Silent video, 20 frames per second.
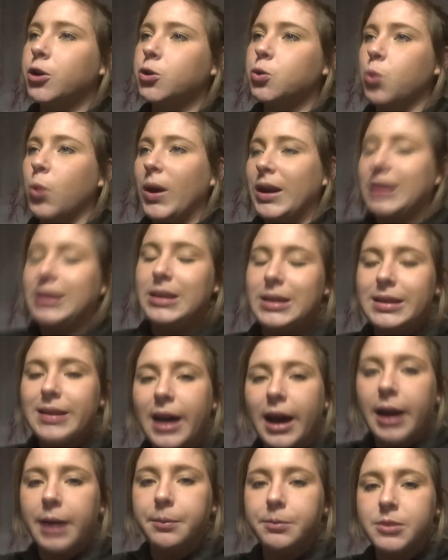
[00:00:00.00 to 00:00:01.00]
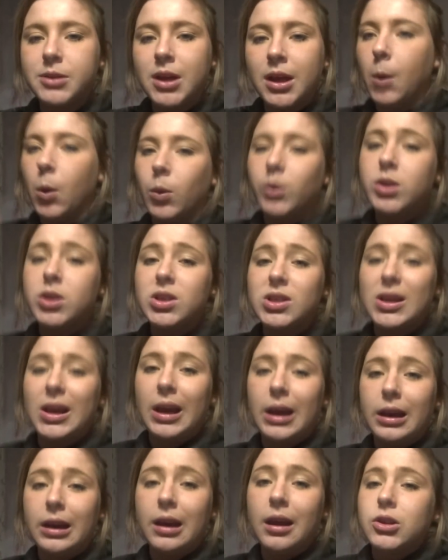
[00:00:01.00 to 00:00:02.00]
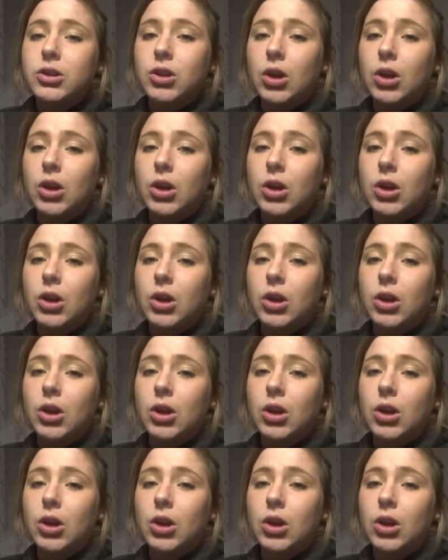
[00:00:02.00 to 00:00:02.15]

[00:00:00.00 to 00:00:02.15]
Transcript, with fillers: 20 times more insane.